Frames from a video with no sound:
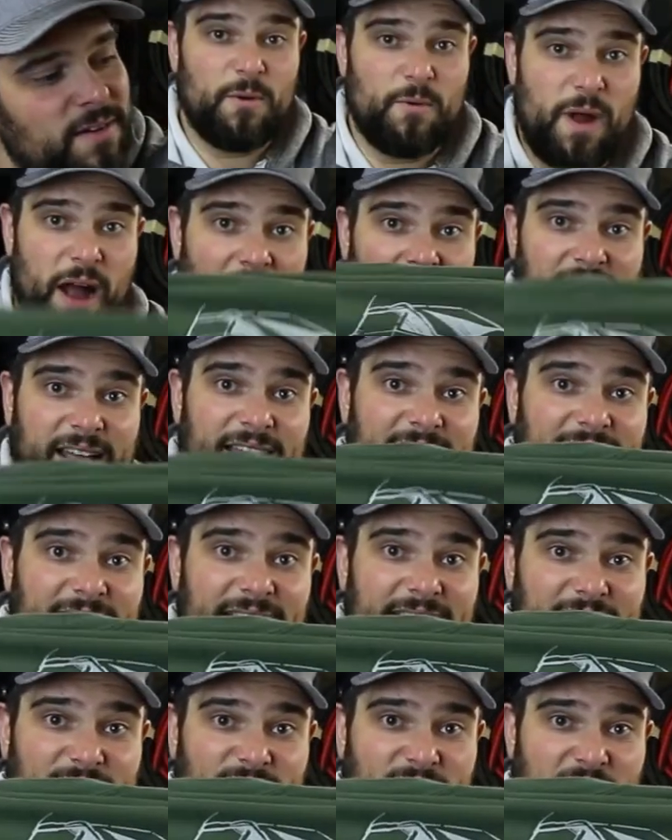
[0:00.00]
I rock
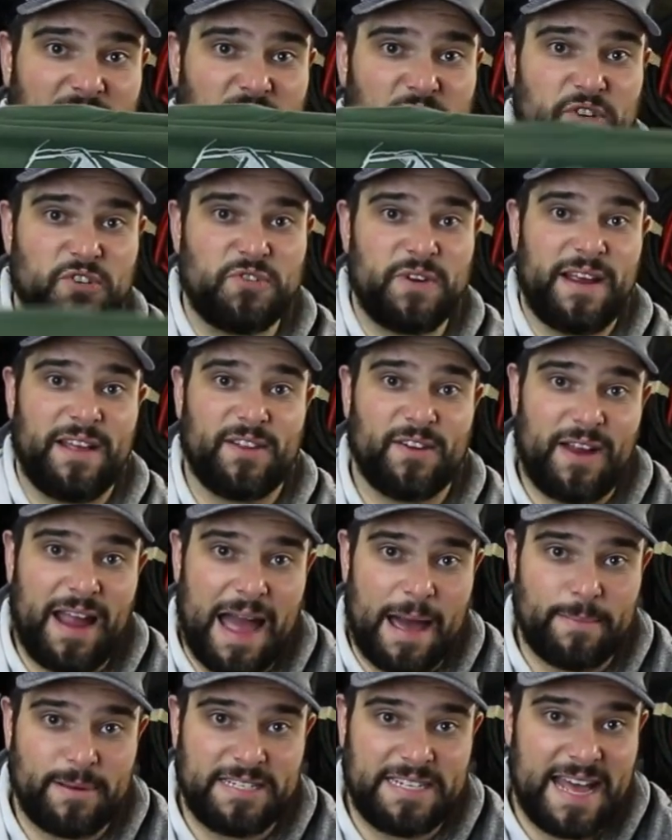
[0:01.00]
an adventure trailer
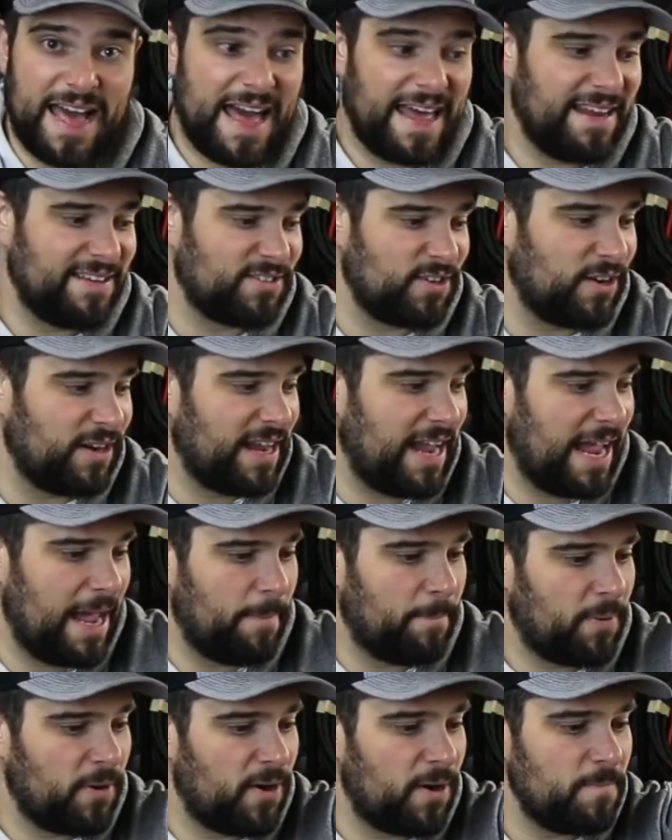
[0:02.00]
Habitat as our
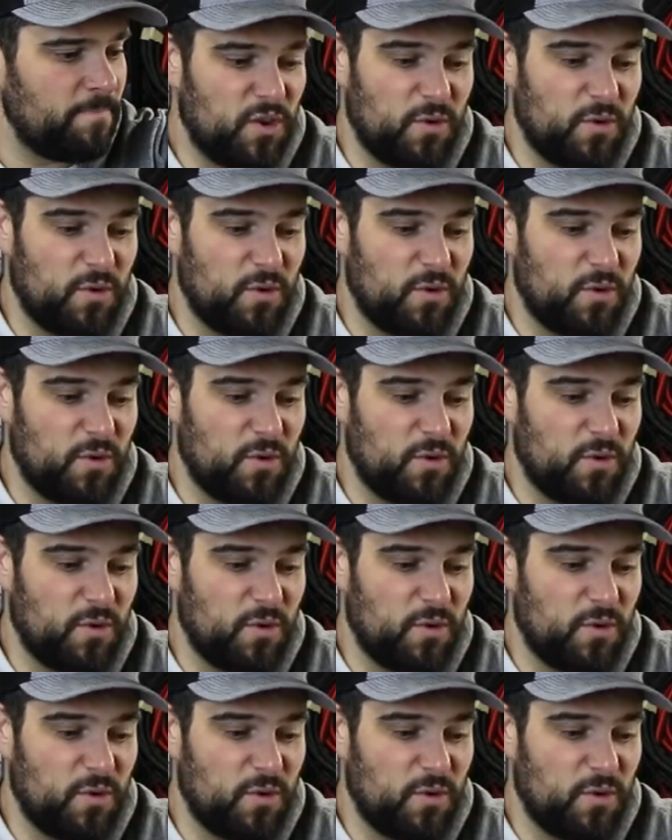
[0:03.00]
camper.